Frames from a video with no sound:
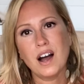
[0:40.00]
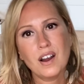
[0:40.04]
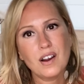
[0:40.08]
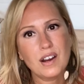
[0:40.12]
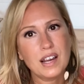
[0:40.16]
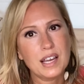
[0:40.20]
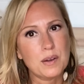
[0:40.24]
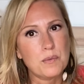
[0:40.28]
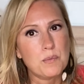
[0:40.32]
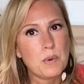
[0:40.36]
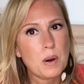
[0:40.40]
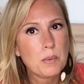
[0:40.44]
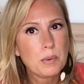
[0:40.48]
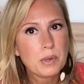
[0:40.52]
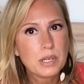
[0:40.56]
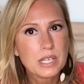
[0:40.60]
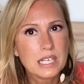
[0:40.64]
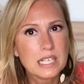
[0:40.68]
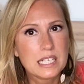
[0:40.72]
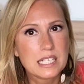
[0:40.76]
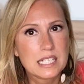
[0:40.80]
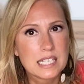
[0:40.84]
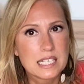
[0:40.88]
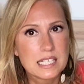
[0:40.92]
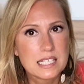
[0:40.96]
right, what we're going to
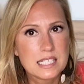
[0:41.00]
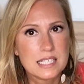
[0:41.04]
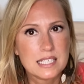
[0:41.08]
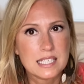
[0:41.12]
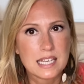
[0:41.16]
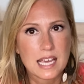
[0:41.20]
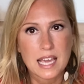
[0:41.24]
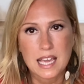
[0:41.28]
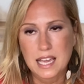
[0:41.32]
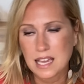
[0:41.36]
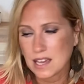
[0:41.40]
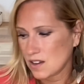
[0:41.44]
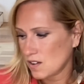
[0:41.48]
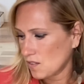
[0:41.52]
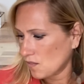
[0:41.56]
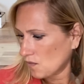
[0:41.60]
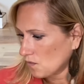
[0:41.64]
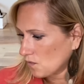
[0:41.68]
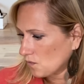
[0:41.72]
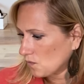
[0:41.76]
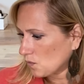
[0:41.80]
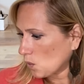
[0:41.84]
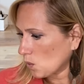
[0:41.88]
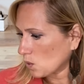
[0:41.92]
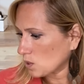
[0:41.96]
need today
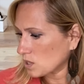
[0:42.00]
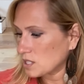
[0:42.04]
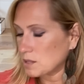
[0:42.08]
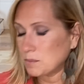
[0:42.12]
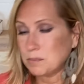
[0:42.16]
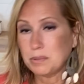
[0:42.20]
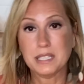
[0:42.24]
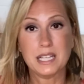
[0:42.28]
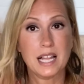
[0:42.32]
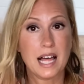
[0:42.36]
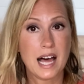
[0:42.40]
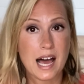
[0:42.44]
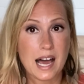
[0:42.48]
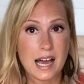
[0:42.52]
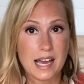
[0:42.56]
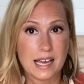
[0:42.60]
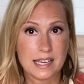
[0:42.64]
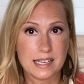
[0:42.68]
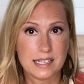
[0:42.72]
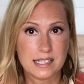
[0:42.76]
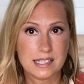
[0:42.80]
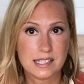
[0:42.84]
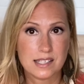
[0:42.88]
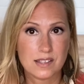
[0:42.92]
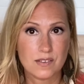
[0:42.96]
for
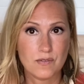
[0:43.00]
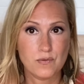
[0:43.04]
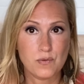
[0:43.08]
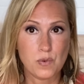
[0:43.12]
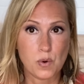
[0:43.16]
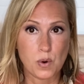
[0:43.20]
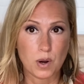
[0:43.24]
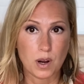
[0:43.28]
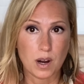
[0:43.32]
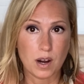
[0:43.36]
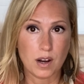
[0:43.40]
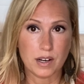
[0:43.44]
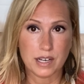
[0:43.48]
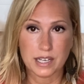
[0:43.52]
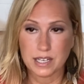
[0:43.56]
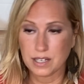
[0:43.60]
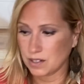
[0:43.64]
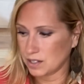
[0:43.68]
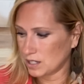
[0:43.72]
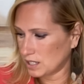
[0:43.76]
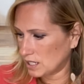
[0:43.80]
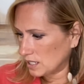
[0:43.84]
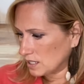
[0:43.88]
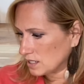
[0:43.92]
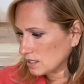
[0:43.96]
supplies for our
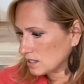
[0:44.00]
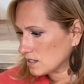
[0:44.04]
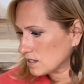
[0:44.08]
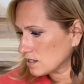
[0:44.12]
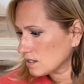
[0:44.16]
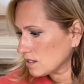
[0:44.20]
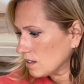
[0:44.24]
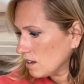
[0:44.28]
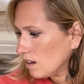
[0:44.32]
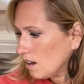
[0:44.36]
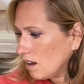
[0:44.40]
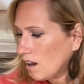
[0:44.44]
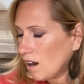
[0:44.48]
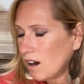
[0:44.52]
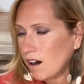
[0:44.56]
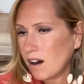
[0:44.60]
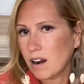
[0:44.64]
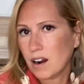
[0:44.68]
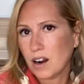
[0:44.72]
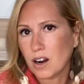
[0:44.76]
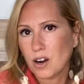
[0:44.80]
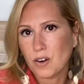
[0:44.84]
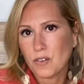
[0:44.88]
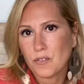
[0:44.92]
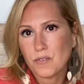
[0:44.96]
earrings
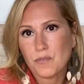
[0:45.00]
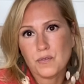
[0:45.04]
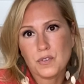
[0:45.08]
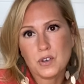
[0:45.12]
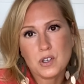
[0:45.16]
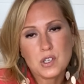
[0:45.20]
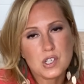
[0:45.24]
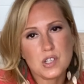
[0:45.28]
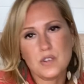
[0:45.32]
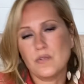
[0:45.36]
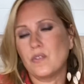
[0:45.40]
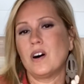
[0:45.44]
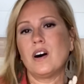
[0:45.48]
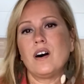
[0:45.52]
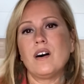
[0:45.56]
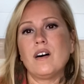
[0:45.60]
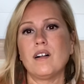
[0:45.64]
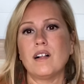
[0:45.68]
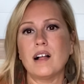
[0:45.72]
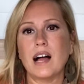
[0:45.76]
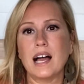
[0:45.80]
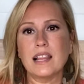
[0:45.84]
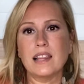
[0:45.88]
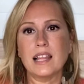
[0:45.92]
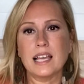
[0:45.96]
are, first of all,
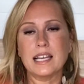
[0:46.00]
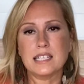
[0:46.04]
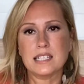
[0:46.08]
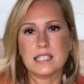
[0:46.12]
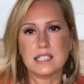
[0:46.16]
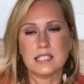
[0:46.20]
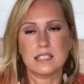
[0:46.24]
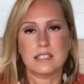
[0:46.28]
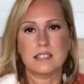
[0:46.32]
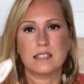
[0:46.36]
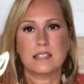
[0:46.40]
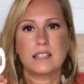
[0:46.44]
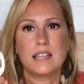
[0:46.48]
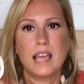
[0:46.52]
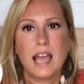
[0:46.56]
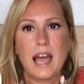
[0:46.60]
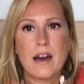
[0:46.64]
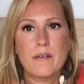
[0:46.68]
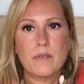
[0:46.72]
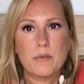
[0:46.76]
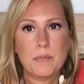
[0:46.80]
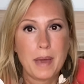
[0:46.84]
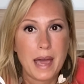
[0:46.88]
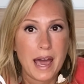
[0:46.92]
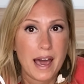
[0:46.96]
I like to have a
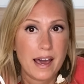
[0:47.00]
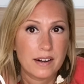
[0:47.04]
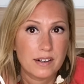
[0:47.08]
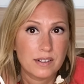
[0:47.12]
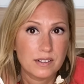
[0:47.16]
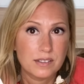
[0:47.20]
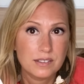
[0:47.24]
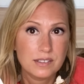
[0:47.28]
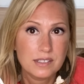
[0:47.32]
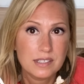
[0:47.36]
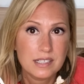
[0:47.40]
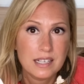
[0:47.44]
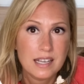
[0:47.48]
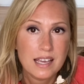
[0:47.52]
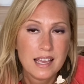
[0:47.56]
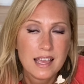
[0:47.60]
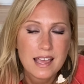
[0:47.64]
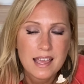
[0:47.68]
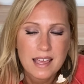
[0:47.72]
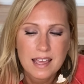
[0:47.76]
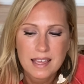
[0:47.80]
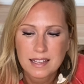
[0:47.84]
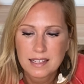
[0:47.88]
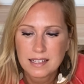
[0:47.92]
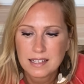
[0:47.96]
pattern.
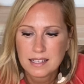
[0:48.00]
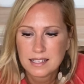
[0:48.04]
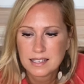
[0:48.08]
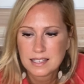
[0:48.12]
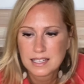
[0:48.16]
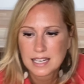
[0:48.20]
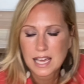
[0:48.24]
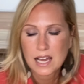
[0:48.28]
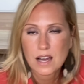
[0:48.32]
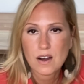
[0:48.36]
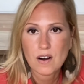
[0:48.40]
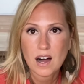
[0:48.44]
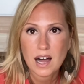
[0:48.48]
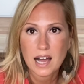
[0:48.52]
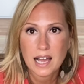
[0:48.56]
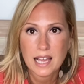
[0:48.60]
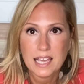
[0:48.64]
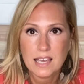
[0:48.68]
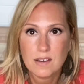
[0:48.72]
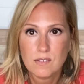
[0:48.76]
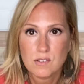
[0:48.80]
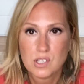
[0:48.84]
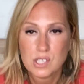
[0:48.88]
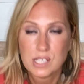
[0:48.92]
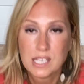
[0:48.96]
Now I
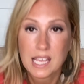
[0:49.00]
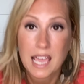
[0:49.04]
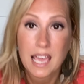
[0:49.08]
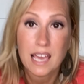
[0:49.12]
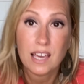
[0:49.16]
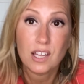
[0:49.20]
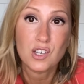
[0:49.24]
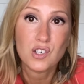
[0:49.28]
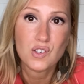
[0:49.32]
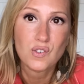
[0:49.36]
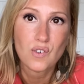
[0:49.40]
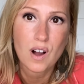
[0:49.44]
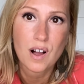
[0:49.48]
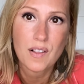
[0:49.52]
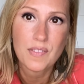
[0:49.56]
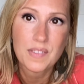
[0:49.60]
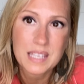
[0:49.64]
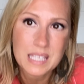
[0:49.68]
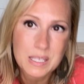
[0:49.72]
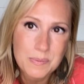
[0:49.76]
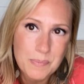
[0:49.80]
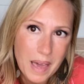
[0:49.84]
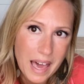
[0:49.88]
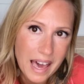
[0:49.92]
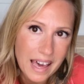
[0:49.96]
have just hand drawn this
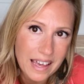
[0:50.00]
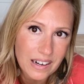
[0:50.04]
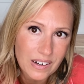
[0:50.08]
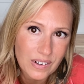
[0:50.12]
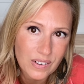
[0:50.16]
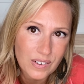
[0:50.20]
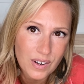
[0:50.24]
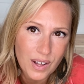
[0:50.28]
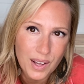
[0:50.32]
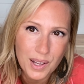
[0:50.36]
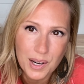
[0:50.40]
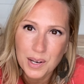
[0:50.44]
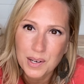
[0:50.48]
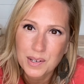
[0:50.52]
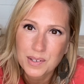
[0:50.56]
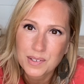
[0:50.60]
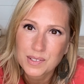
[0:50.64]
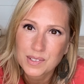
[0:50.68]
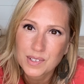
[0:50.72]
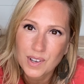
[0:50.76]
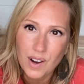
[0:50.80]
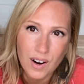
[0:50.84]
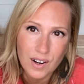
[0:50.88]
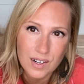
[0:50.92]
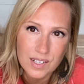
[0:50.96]
pattern on
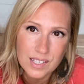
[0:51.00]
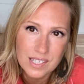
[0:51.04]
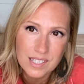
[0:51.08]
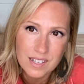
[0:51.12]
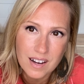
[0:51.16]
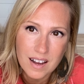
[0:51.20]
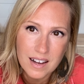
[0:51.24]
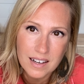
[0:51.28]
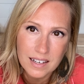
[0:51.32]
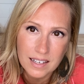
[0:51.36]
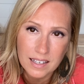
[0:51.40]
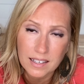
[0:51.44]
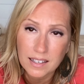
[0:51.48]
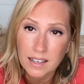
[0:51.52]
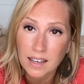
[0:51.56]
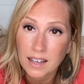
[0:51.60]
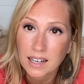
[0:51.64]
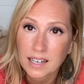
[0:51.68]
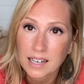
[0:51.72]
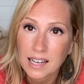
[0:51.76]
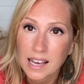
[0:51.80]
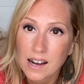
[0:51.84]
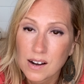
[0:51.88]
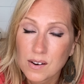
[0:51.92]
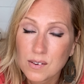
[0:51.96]
cardstock and cut it
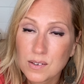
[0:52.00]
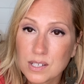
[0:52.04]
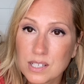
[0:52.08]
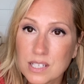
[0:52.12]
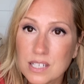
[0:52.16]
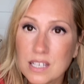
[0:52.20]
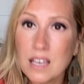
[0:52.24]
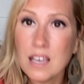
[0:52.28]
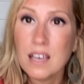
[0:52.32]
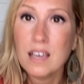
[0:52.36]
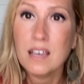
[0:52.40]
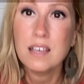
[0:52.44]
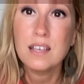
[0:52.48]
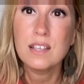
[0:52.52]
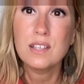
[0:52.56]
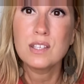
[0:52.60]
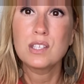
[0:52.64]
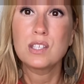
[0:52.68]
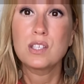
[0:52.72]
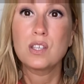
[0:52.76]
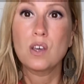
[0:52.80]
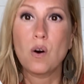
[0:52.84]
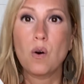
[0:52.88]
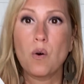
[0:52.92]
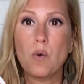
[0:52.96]
out.
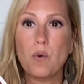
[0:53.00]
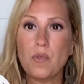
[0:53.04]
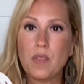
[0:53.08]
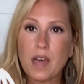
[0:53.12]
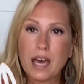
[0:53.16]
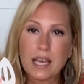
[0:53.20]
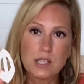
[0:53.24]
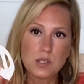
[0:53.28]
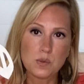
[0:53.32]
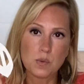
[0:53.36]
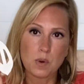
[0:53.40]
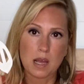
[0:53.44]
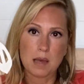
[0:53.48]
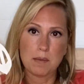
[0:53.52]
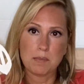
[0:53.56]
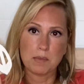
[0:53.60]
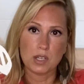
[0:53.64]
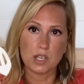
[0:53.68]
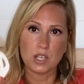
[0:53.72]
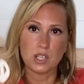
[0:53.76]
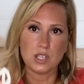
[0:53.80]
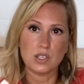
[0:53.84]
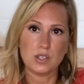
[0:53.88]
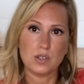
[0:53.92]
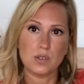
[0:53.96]
So that's what I'm
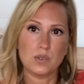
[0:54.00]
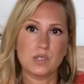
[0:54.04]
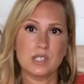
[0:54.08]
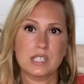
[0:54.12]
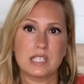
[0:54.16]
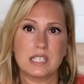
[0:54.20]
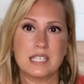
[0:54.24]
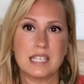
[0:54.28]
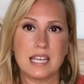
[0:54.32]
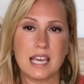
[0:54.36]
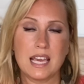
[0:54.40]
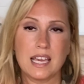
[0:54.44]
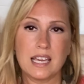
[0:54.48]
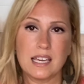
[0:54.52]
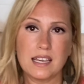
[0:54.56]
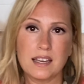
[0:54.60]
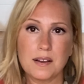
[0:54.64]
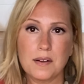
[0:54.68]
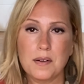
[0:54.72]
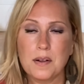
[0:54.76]
going to use today.